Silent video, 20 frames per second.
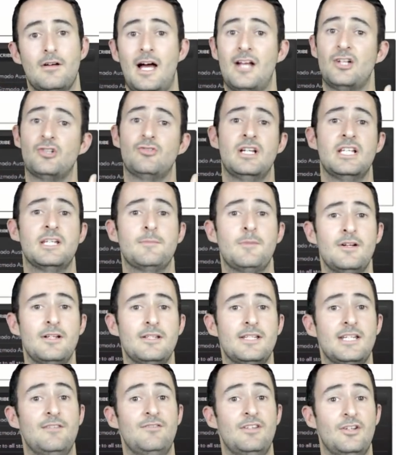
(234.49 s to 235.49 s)
A
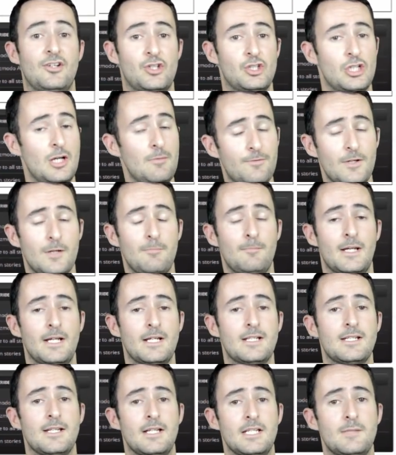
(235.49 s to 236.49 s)
transparent TV on a shop front
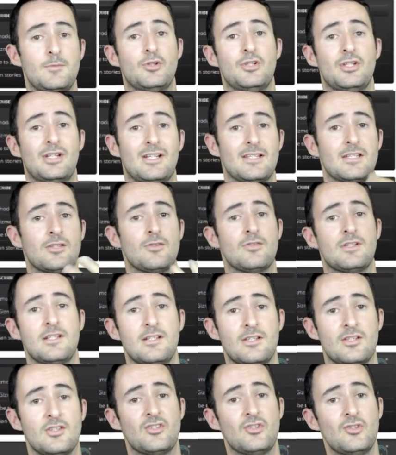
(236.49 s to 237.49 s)
makes sense because you can still see
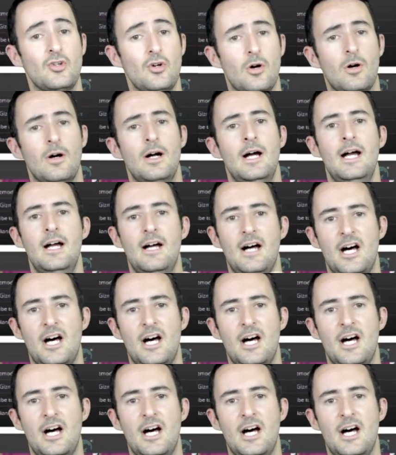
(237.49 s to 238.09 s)
into the store